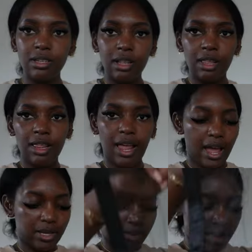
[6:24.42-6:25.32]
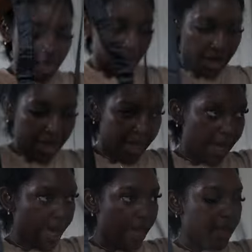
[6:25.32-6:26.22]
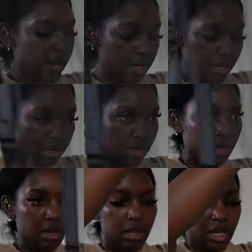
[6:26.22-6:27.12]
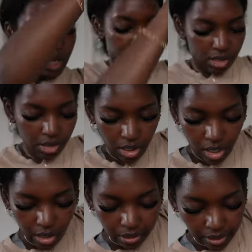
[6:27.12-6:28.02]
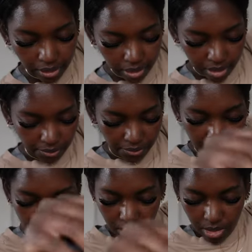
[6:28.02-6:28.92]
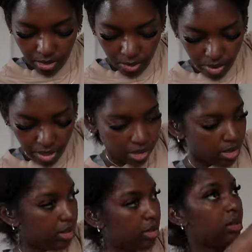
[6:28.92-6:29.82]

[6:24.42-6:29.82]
to the last one that I had, it's looking a little different, but